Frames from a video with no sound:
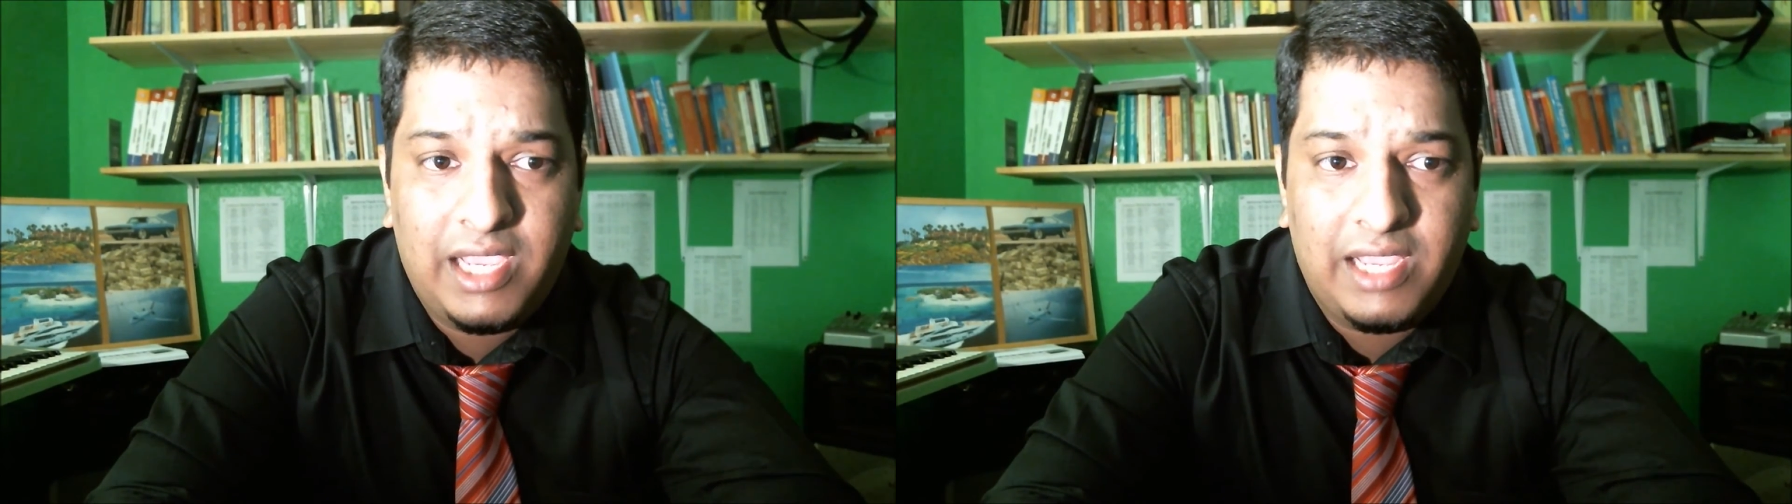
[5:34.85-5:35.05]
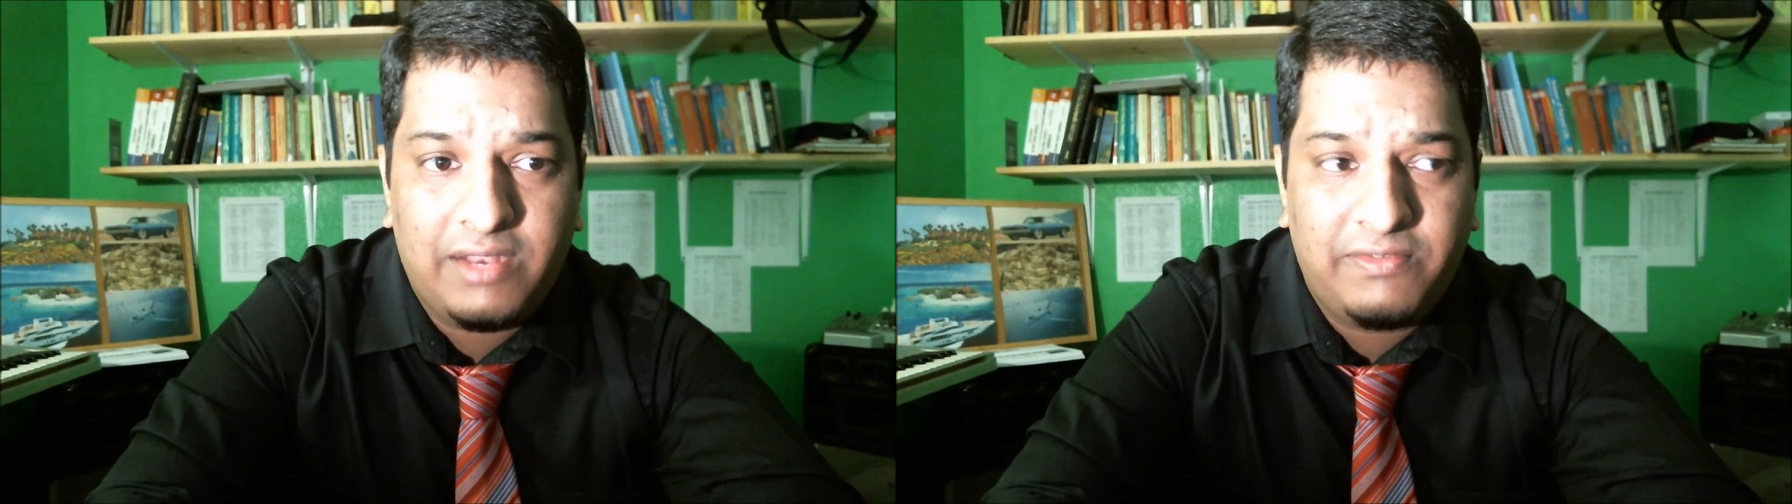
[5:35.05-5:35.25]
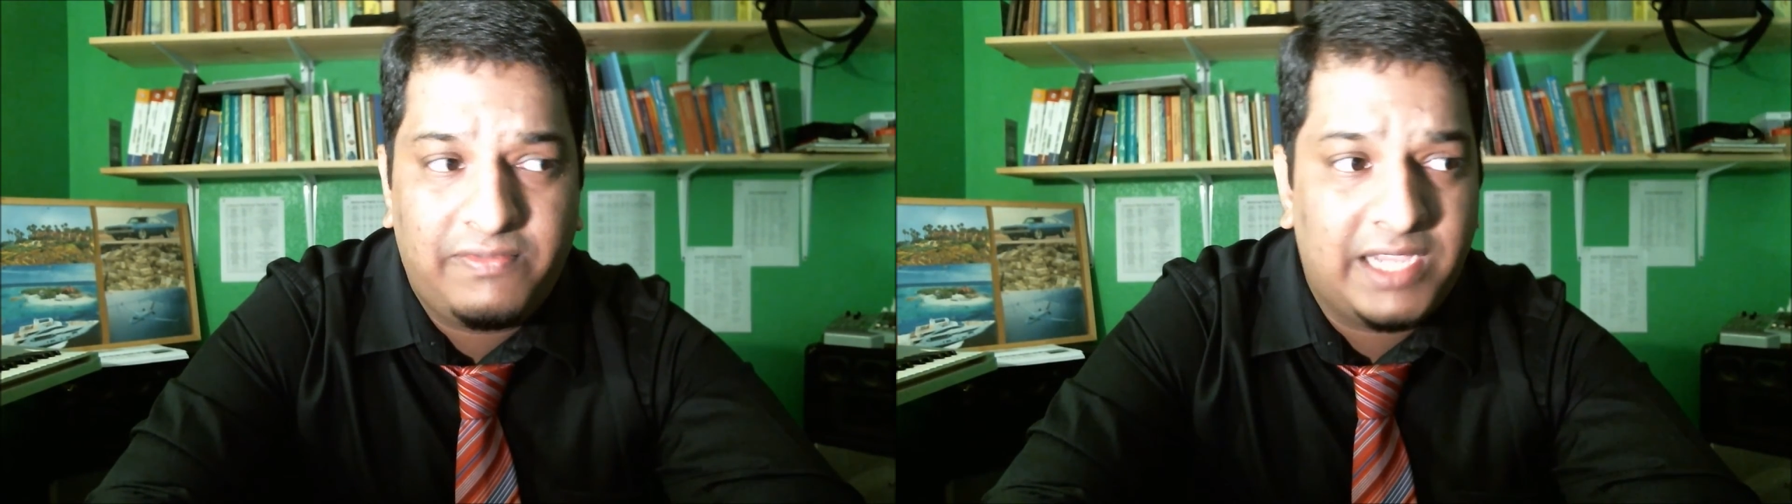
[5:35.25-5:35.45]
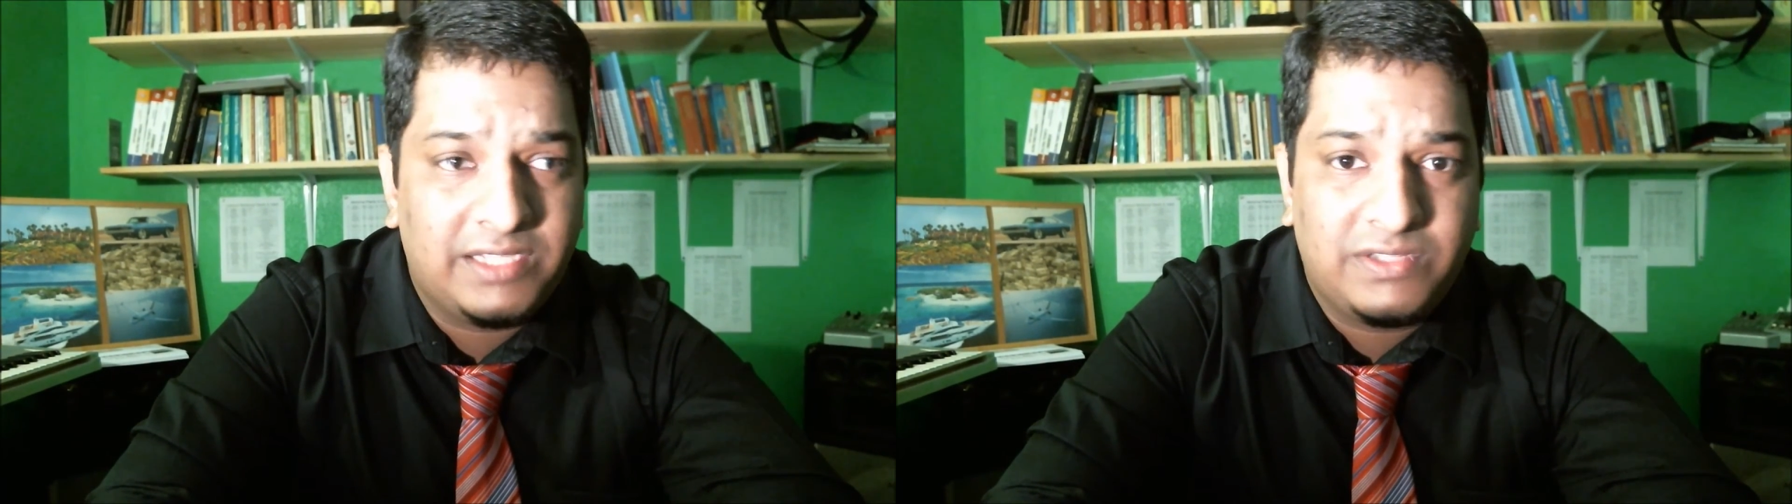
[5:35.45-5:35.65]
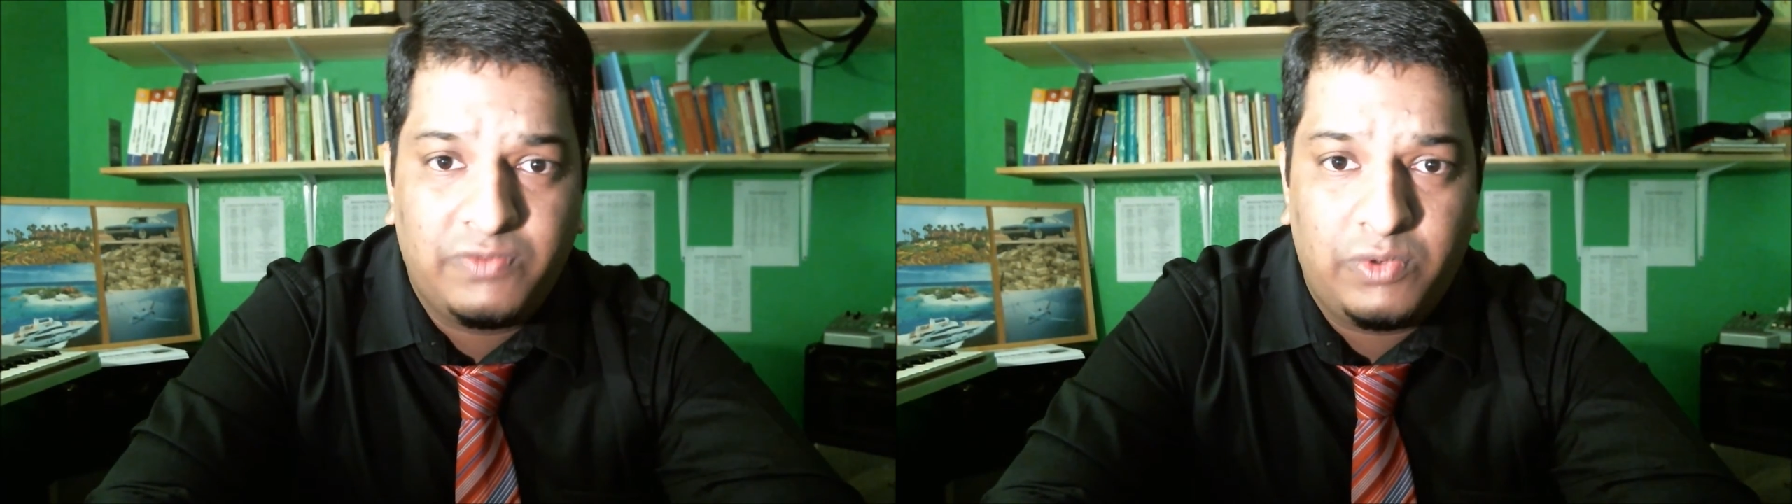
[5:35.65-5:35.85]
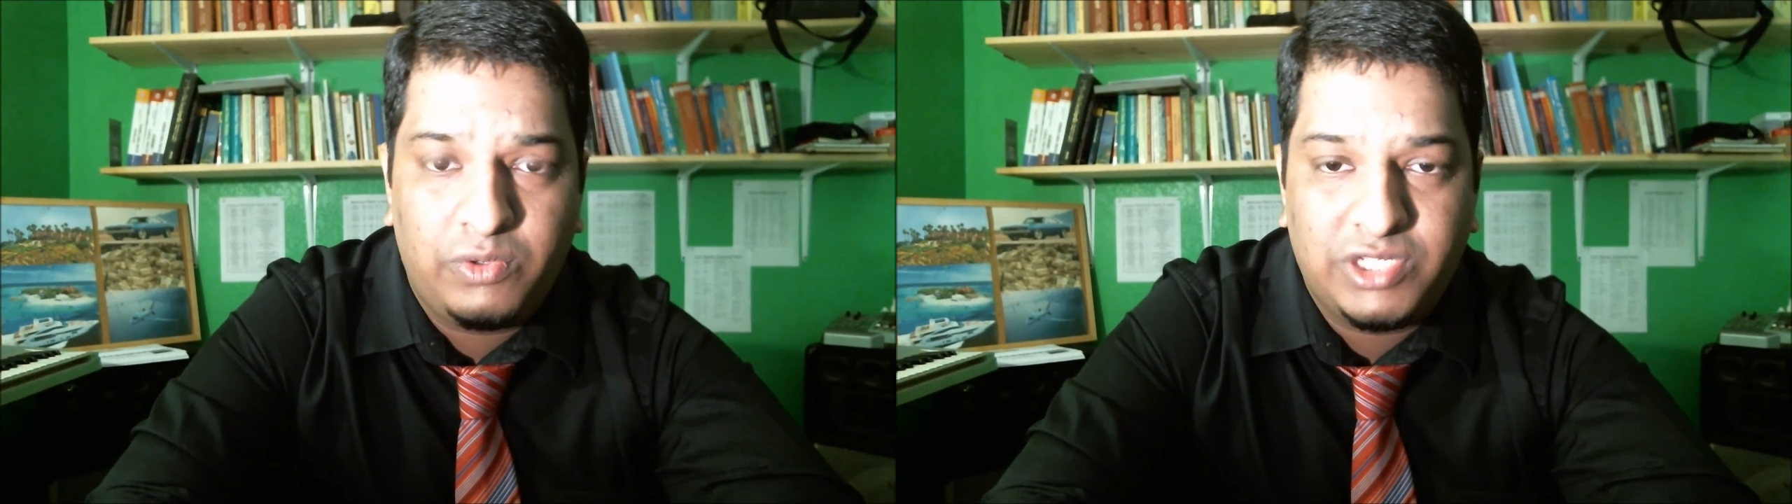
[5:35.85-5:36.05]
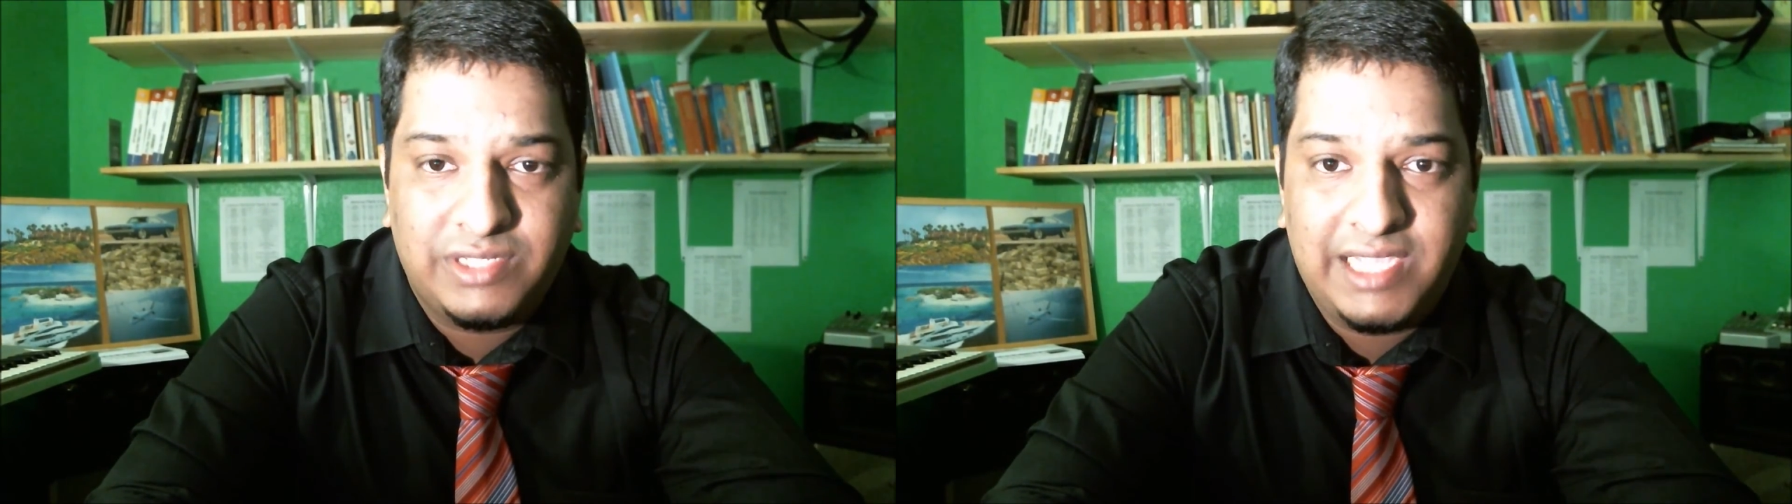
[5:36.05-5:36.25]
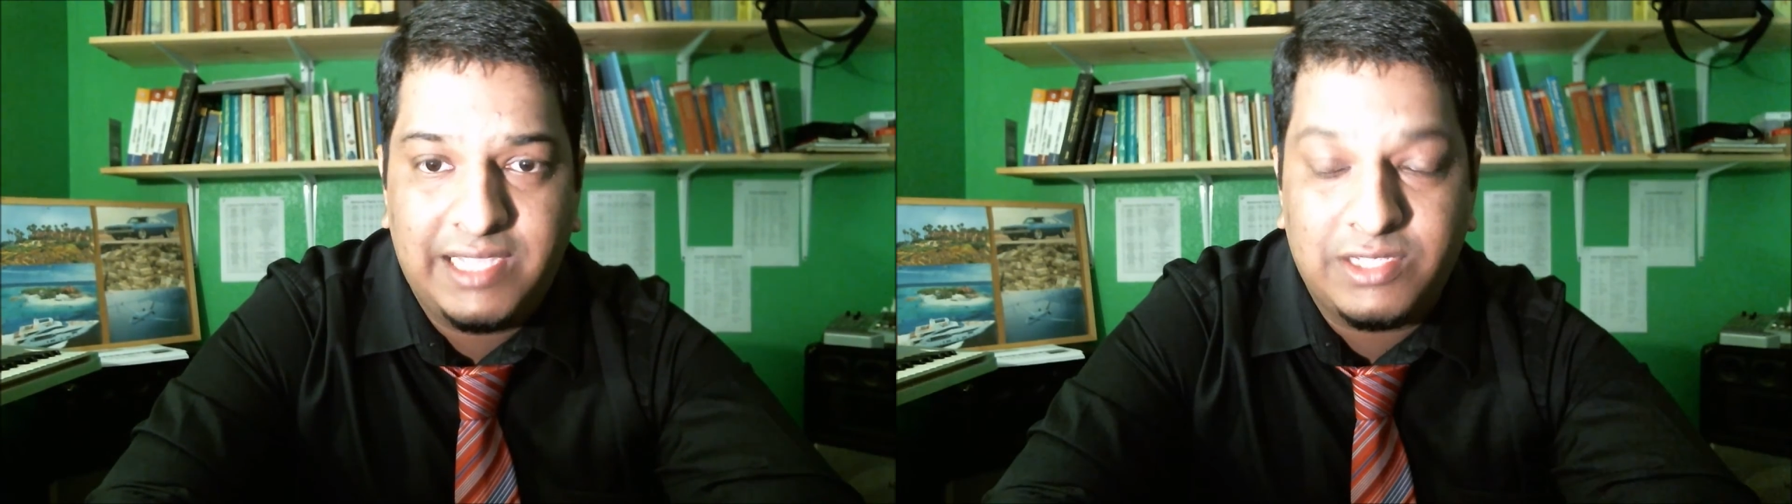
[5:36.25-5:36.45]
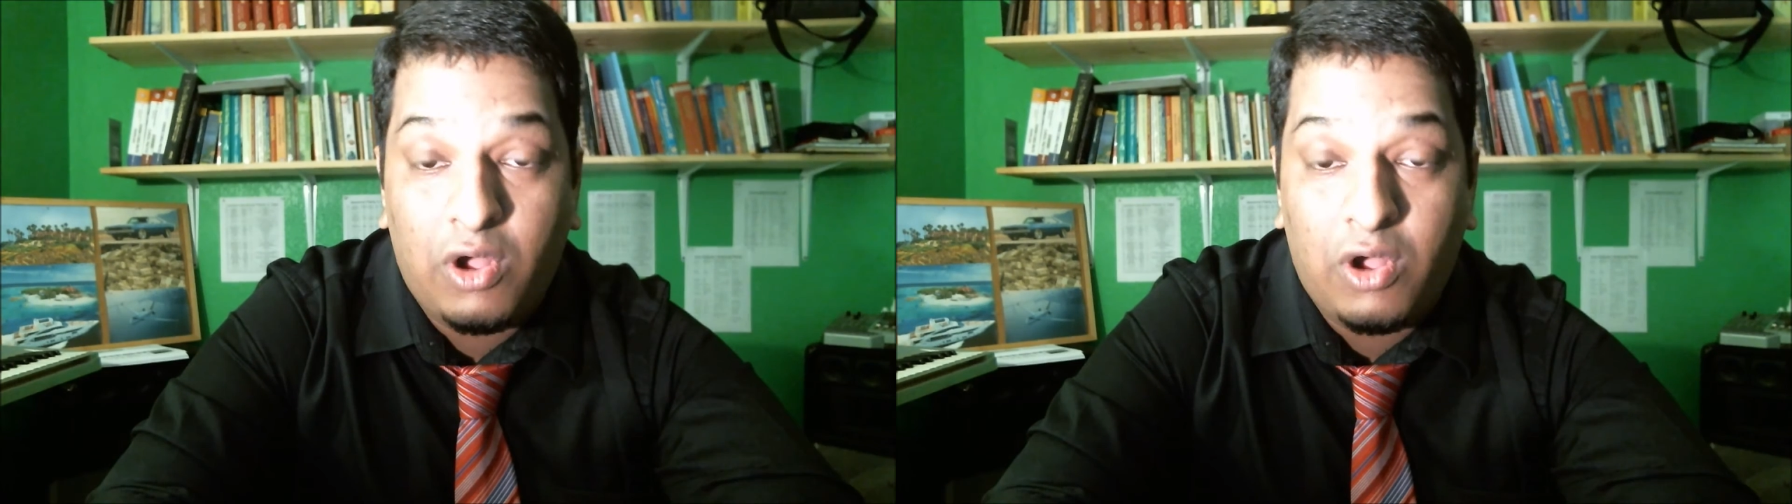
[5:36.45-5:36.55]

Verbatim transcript: and fast food, which contains